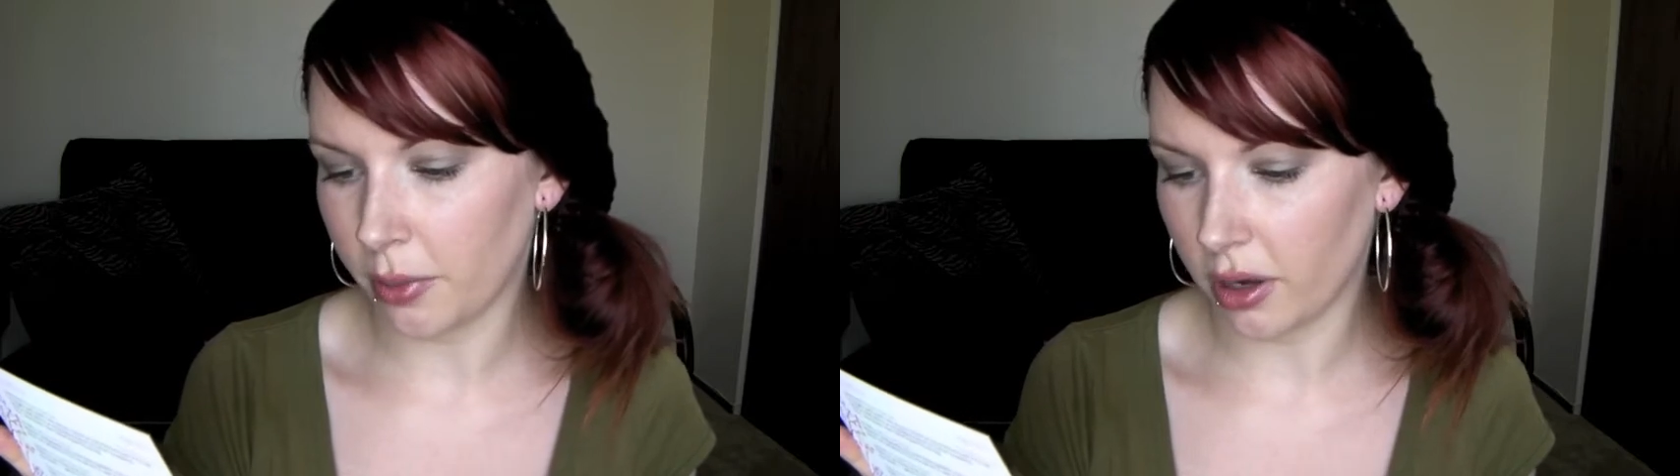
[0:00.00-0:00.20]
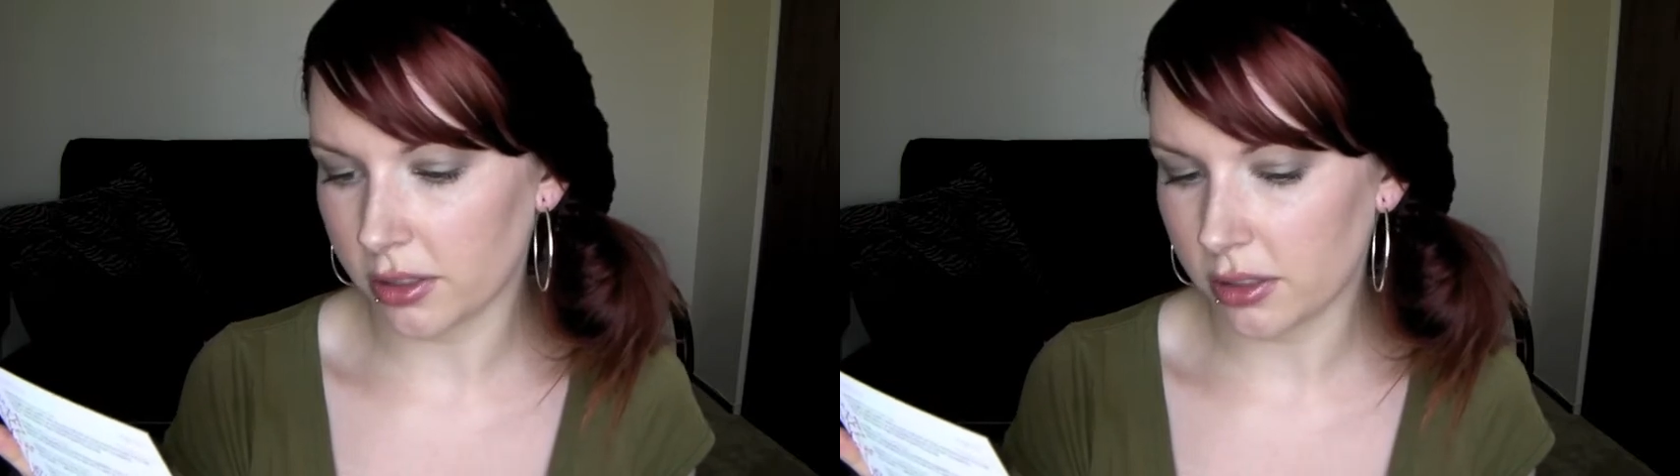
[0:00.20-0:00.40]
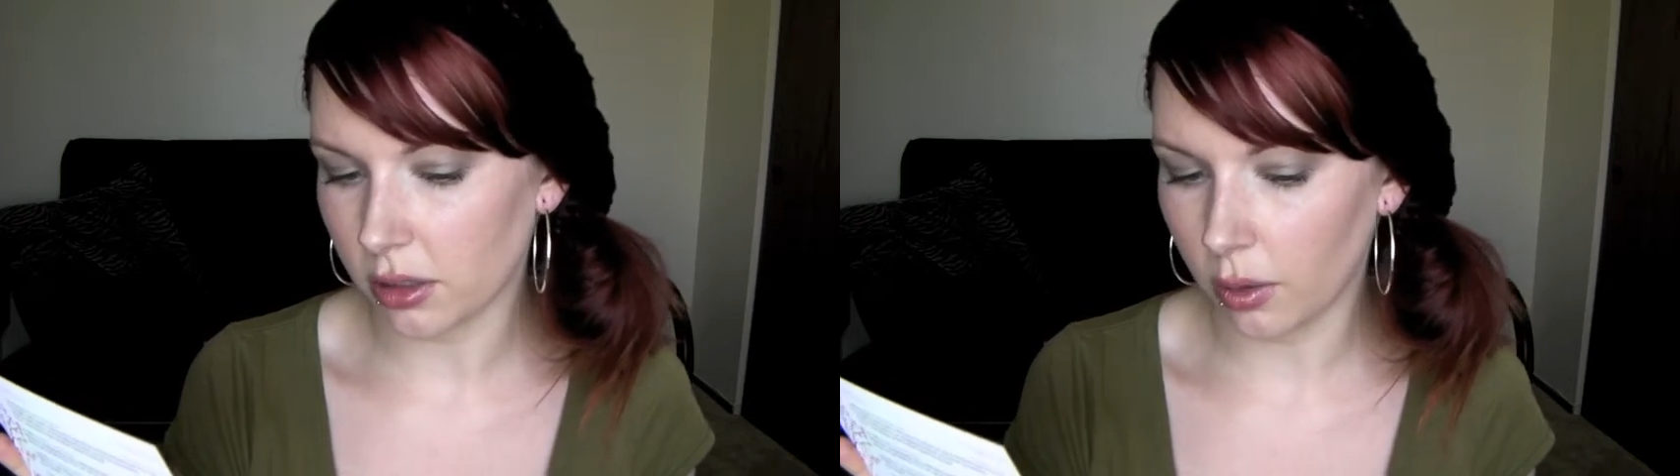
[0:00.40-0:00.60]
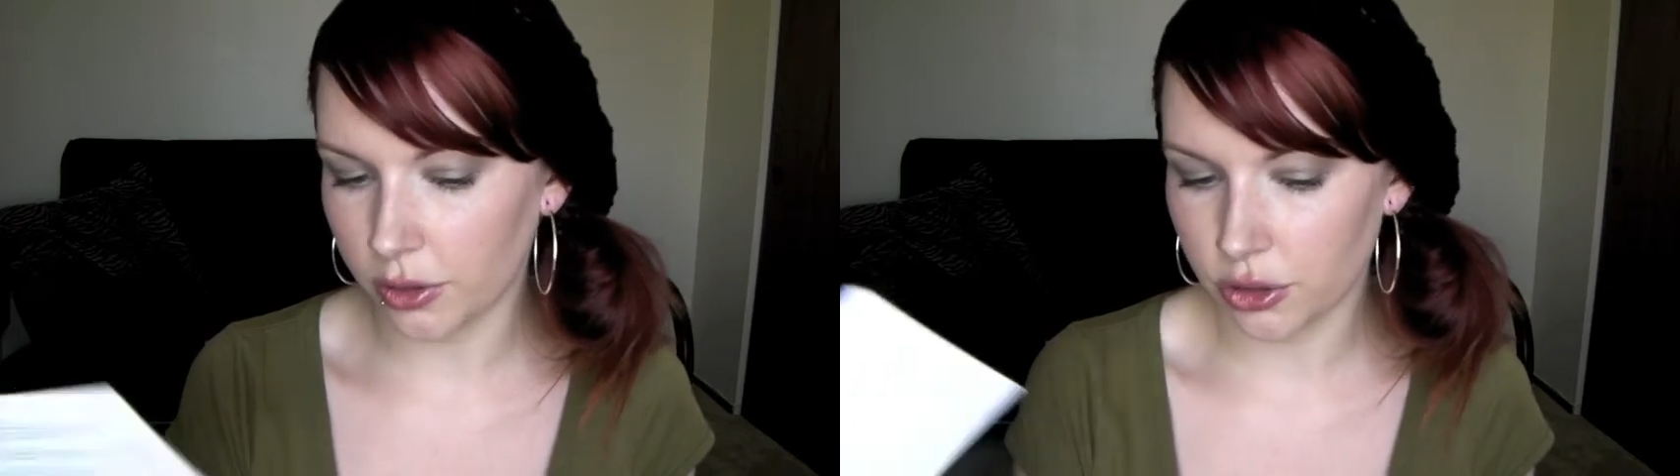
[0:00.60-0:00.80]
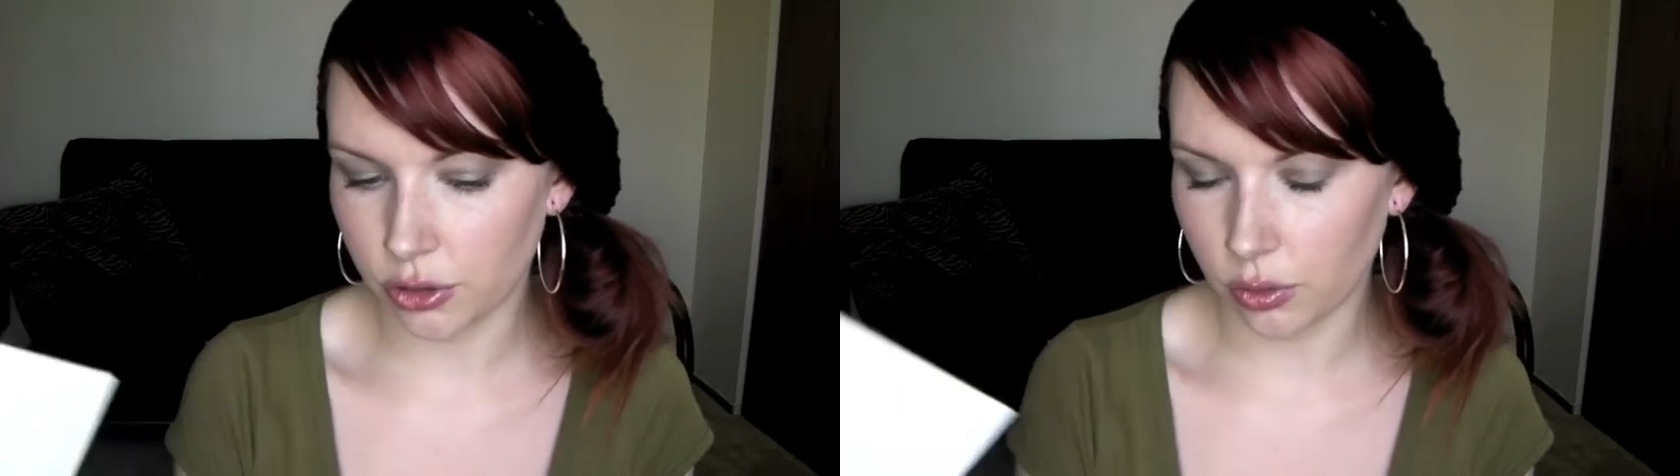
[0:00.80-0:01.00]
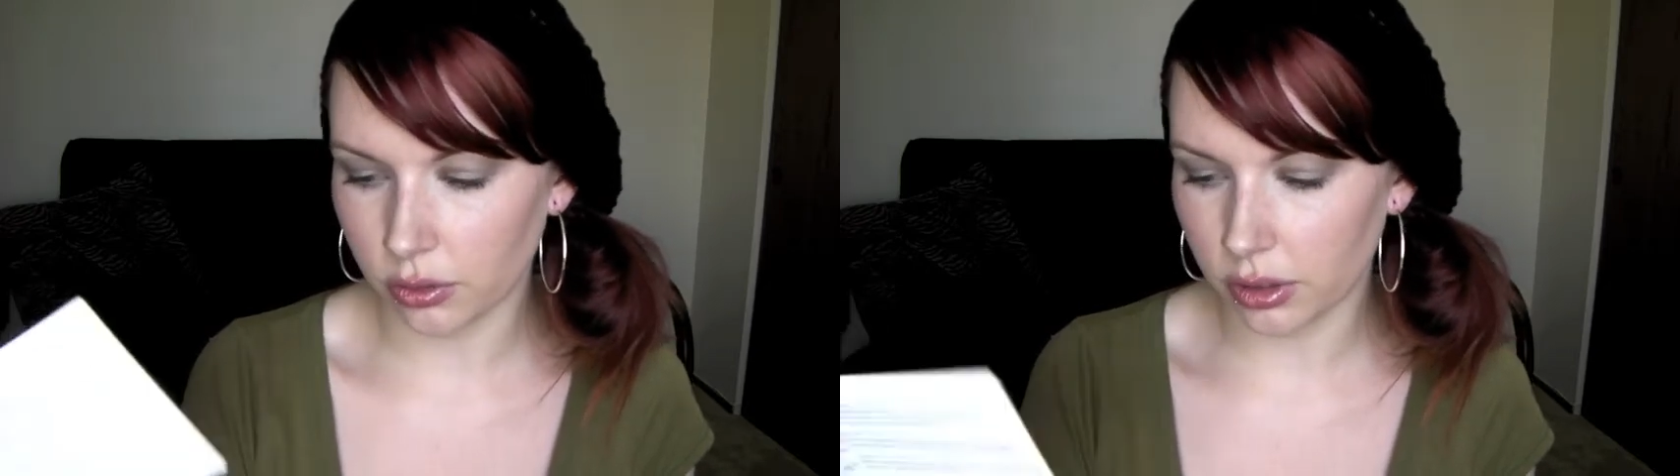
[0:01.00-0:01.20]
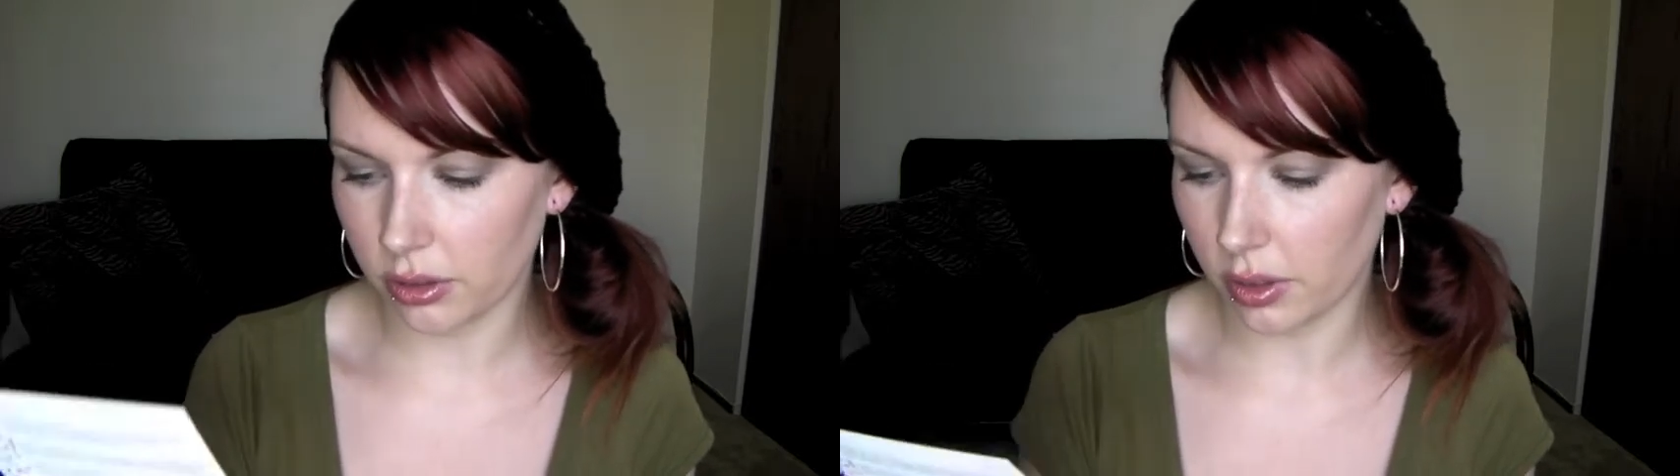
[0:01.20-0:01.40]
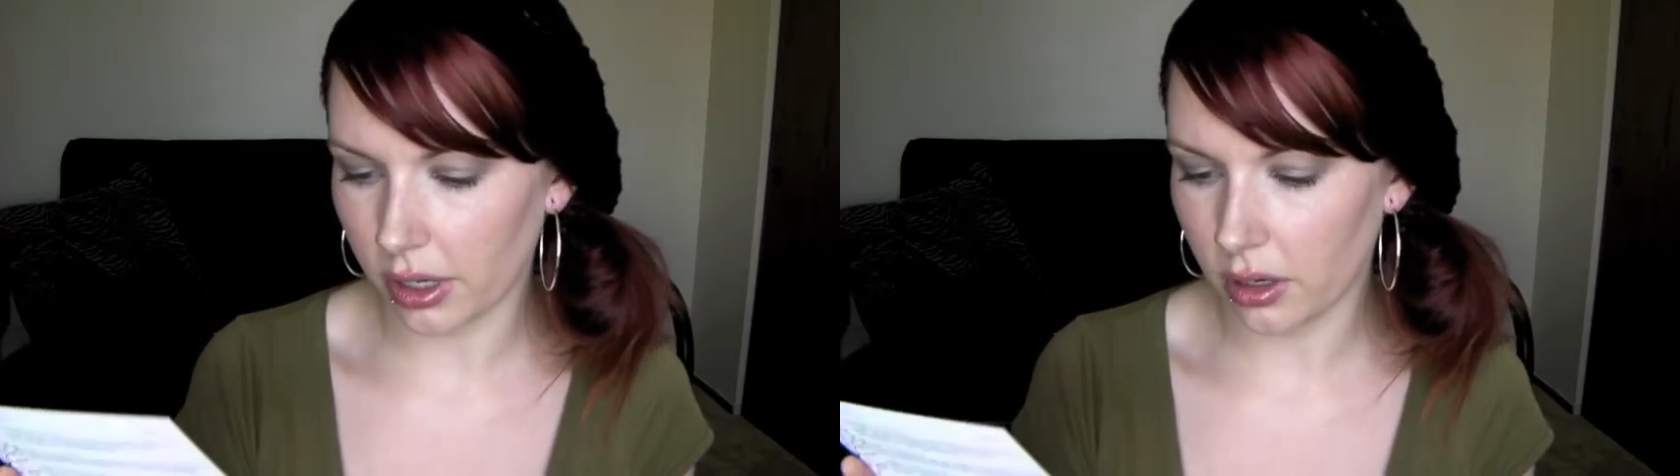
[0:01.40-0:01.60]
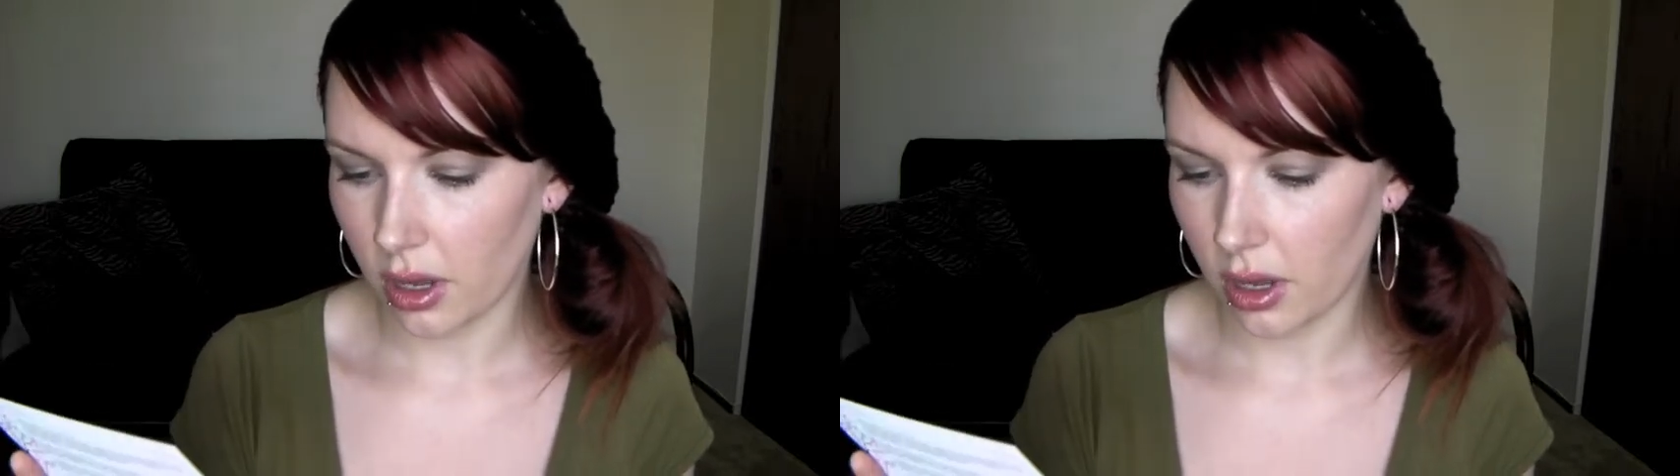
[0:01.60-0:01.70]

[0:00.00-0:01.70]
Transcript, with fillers: boxes. Oh, I should totally do that.